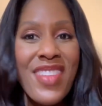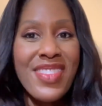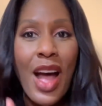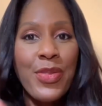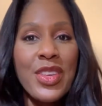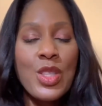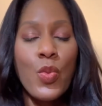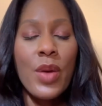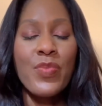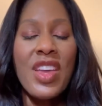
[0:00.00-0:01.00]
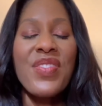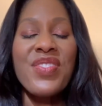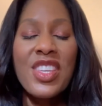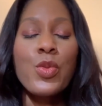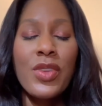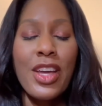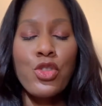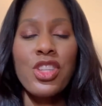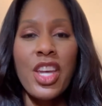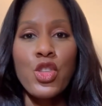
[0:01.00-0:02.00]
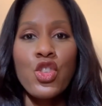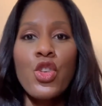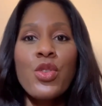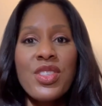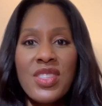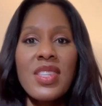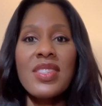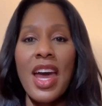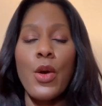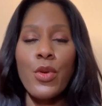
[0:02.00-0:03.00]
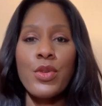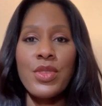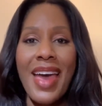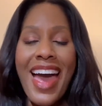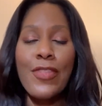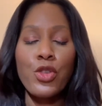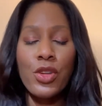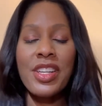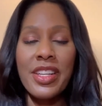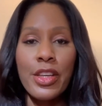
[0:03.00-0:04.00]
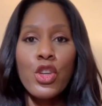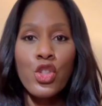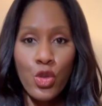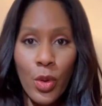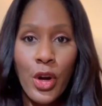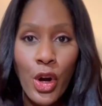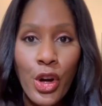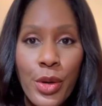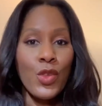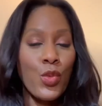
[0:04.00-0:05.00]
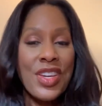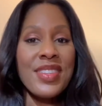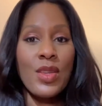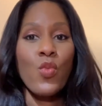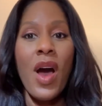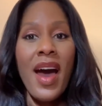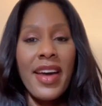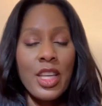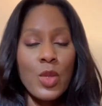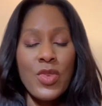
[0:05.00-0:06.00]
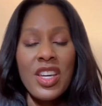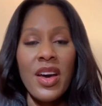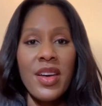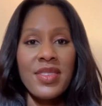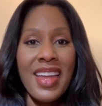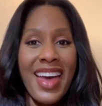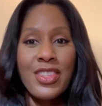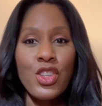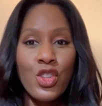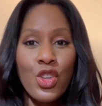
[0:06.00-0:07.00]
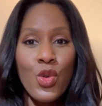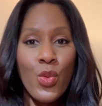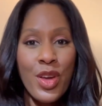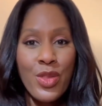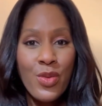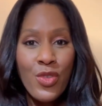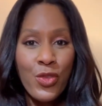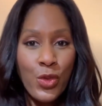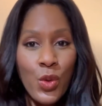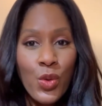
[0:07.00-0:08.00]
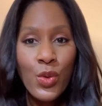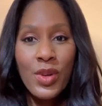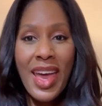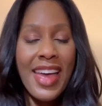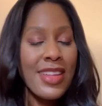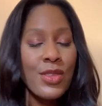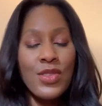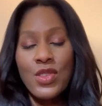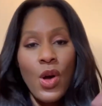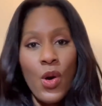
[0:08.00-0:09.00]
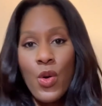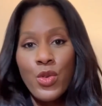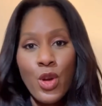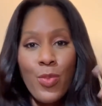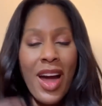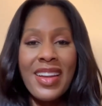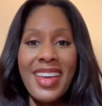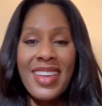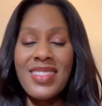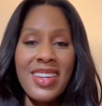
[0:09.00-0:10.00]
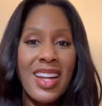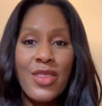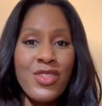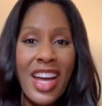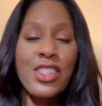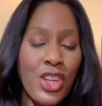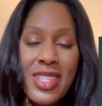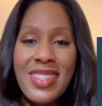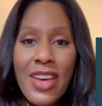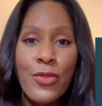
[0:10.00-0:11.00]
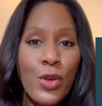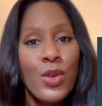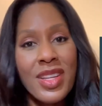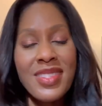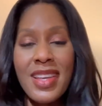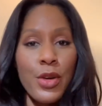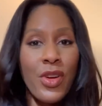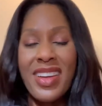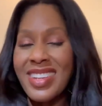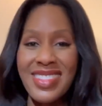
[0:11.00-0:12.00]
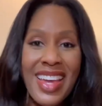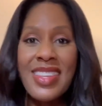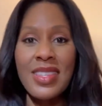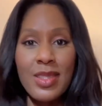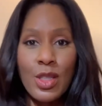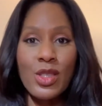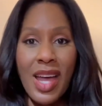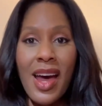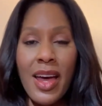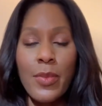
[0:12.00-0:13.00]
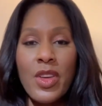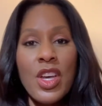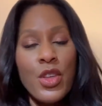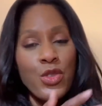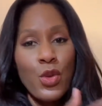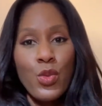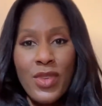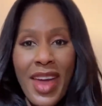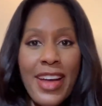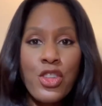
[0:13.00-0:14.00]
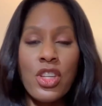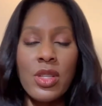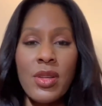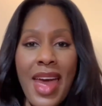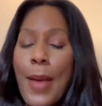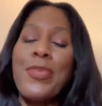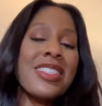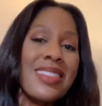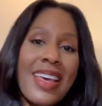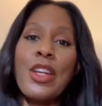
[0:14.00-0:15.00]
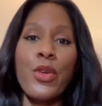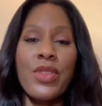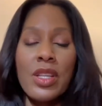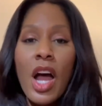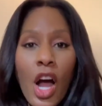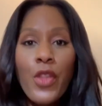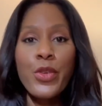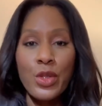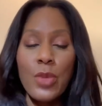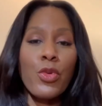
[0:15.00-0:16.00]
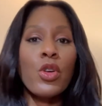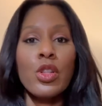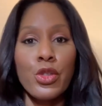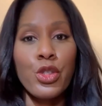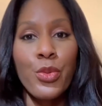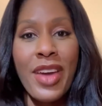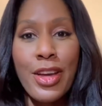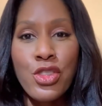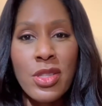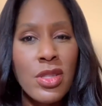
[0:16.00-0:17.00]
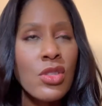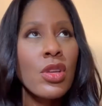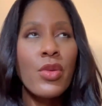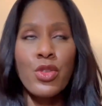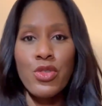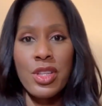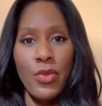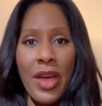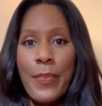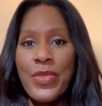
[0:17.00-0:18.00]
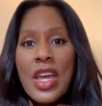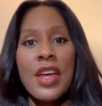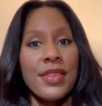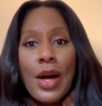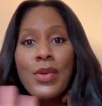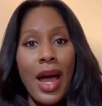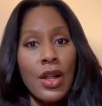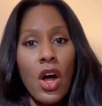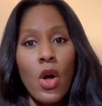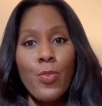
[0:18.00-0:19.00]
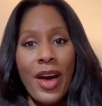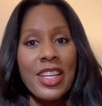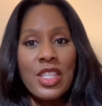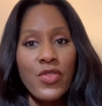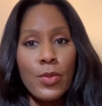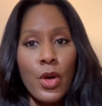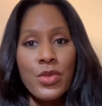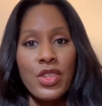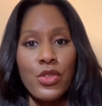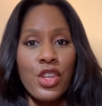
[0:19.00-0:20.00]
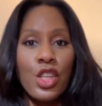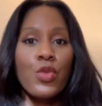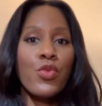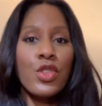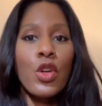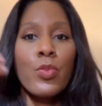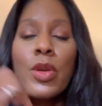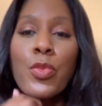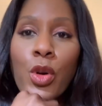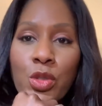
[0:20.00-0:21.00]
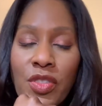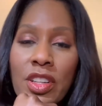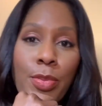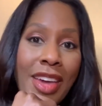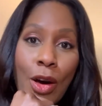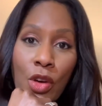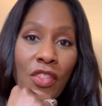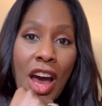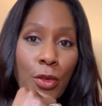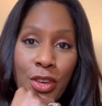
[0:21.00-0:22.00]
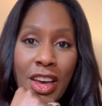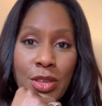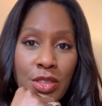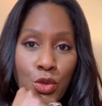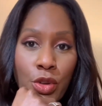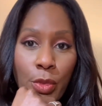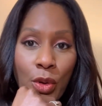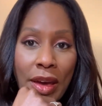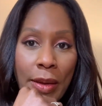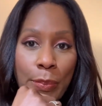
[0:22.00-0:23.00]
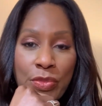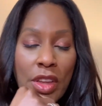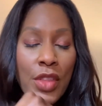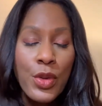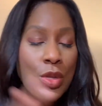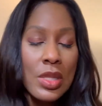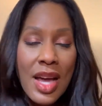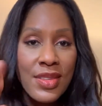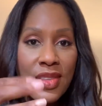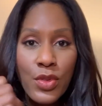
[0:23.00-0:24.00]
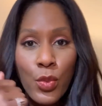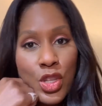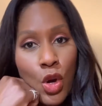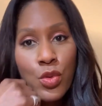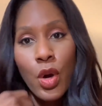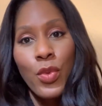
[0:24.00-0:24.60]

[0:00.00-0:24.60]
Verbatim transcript: Not this one. This one actually takes two to six hours after eating to occur. The reason why is because it has to do with food. And so your body has to kind of digest that food, etc., and it takes a little time. So the reaction happens later than other typical allergic reactions. So interesting, right? Now, not all bites from Lone Star ticks result in people developing alpha-gal syndrome, okay? There's a lot of stuff that we don't don't know.